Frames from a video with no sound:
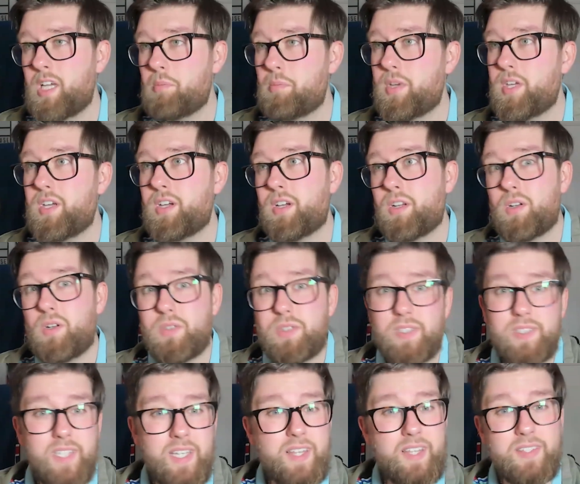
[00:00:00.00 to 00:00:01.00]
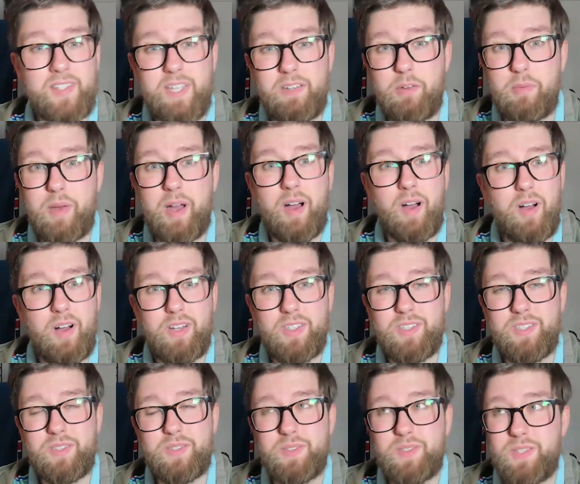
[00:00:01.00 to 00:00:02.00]
But you could also say the same about
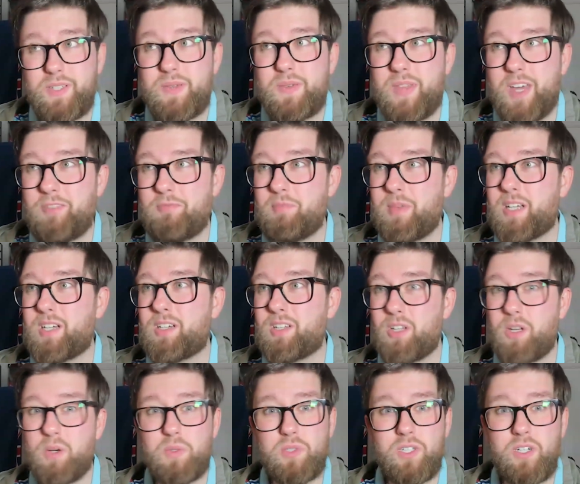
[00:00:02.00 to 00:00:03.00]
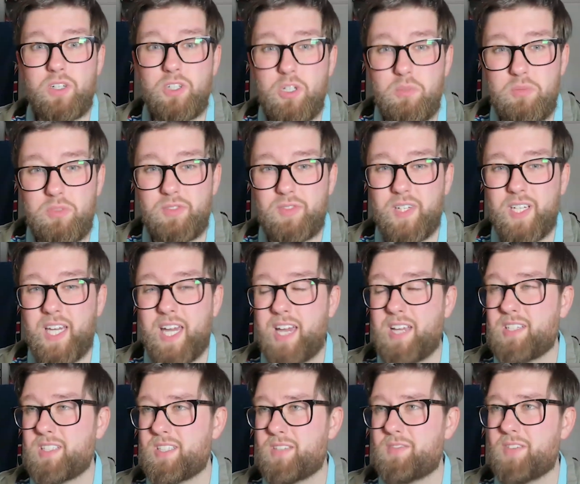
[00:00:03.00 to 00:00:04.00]
Arsenal too. They've been close on a number of
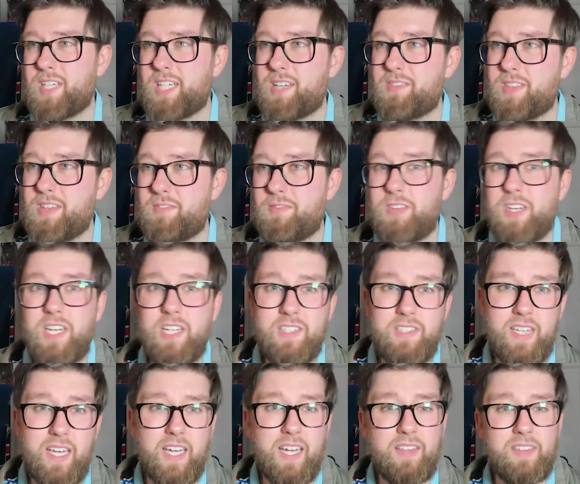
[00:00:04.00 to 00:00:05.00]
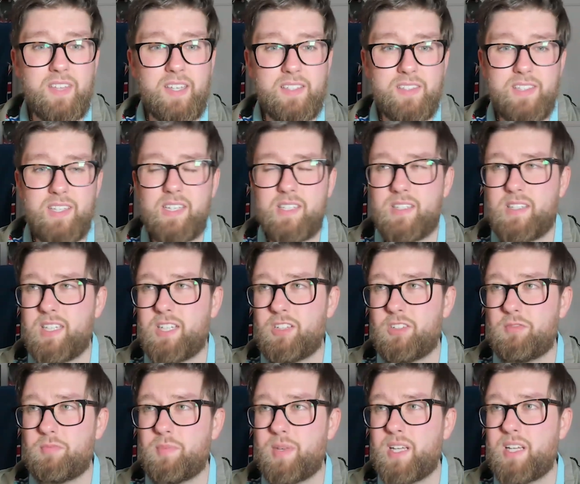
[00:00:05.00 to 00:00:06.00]
occasions. I think if they finish second this season, they'll
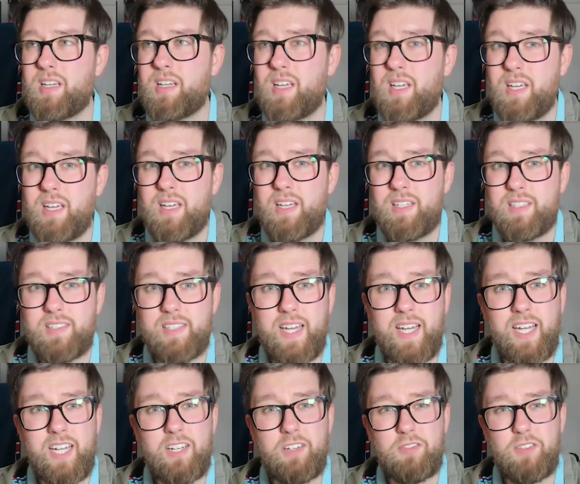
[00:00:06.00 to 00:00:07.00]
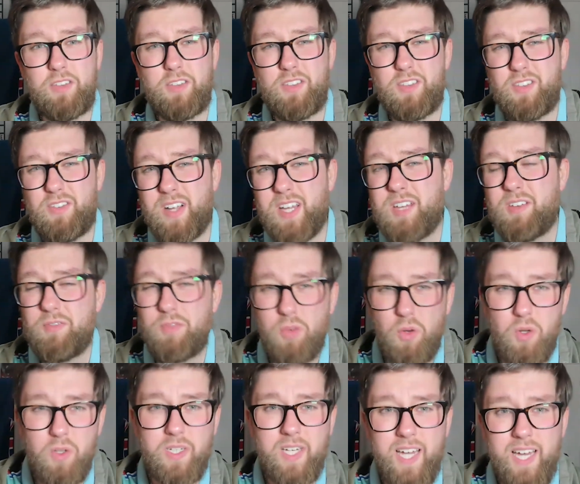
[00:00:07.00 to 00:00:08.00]
have been second for
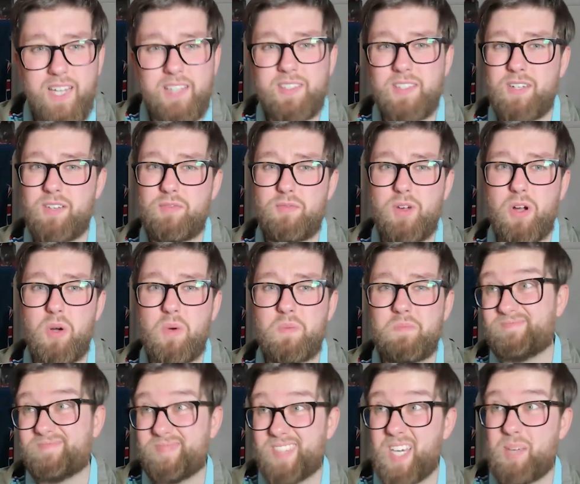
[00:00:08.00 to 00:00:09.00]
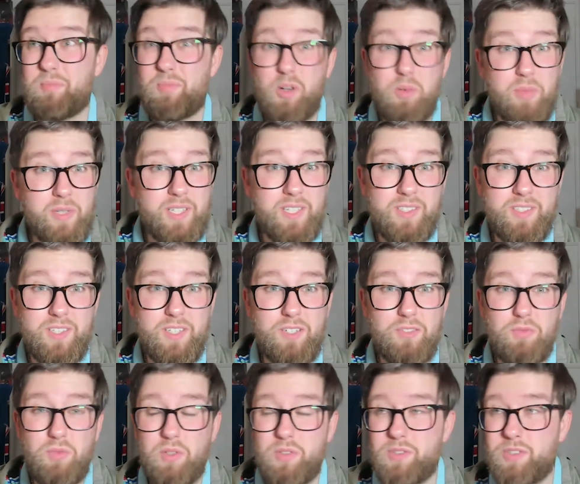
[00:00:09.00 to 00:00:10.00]
3-4 years in a row. They probably
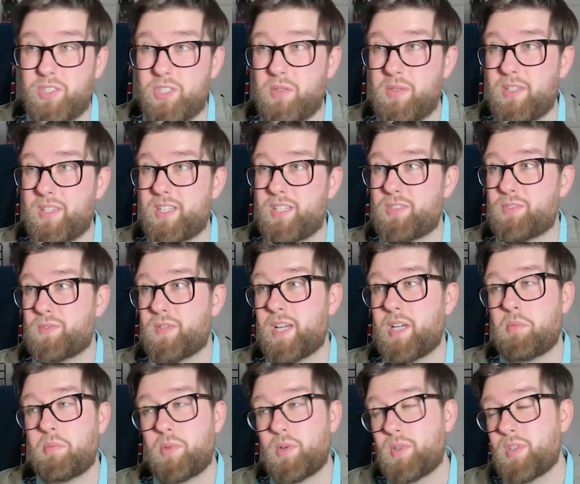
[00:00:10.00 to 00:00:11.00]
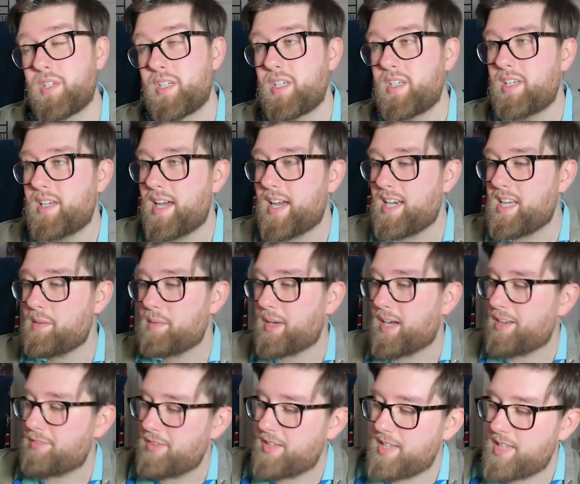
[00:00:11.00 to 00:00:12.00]
deserve 1-2 at this rate. But anyway,
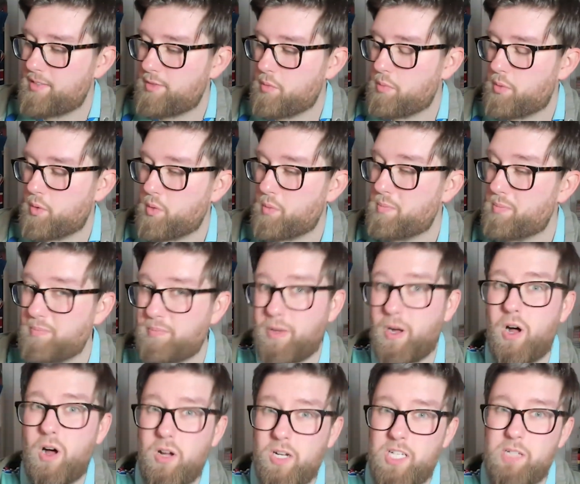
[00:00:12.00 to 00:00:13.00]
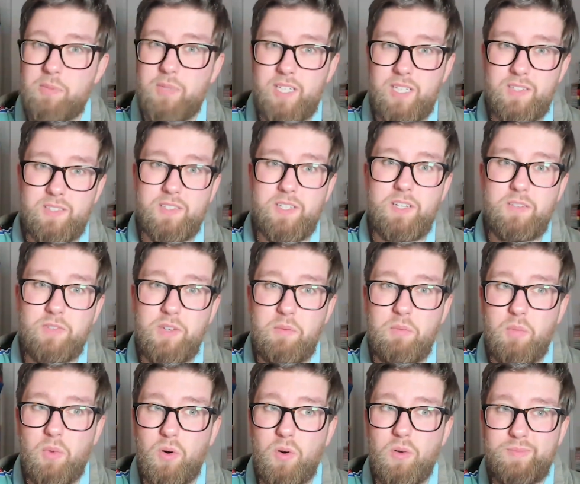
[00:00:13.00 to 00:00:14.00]
I think Liverpool arguably deserve
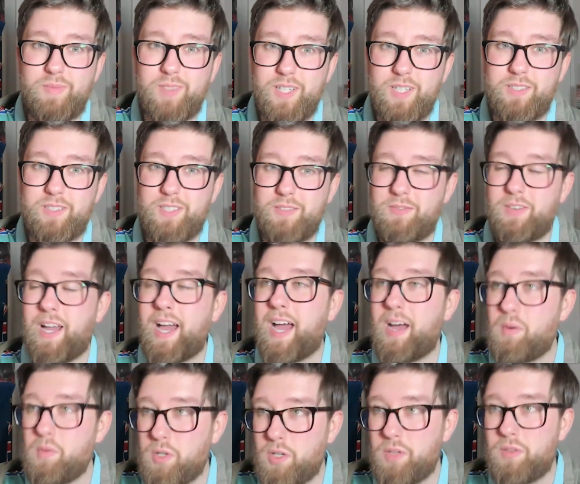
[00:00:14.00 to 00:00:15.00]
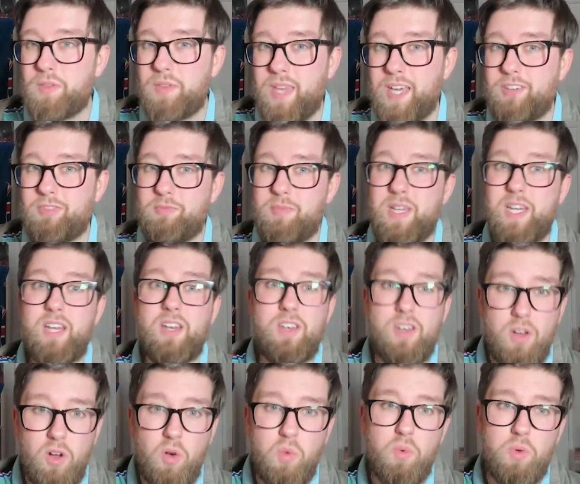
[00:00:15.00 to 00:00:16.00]
it more because of how good they've been
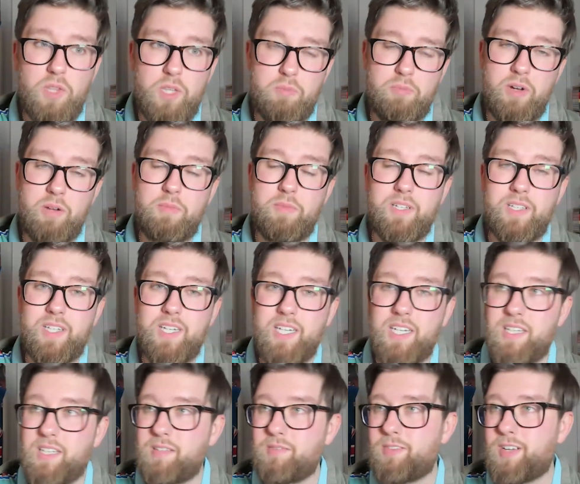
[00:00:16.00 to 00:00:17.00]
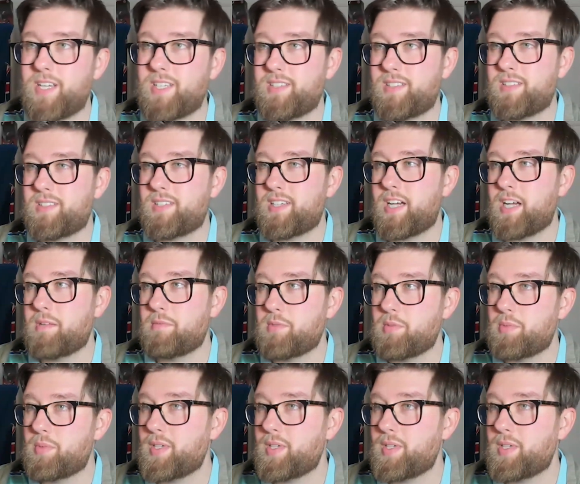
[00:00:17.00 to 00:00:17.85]
and not won the Premier League in recent times.